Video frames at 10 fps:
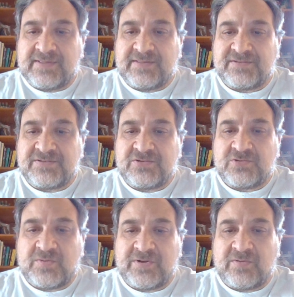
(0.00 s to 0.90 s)
and the
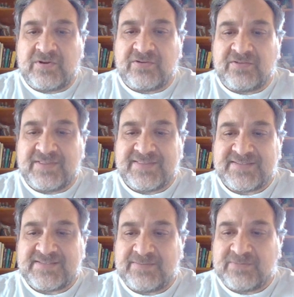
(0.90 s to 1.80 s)
221 are in the
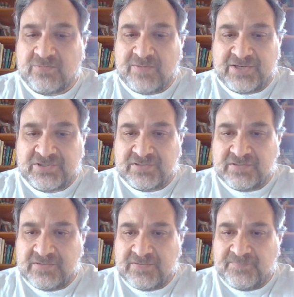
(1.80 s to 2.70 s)
same
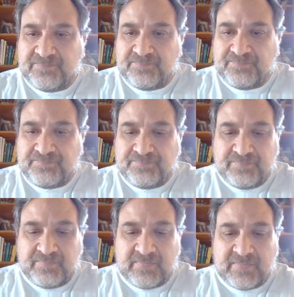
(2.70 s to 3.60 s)
direction.
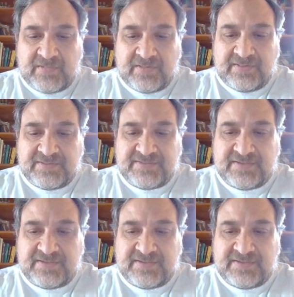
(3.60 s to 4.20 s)
Let's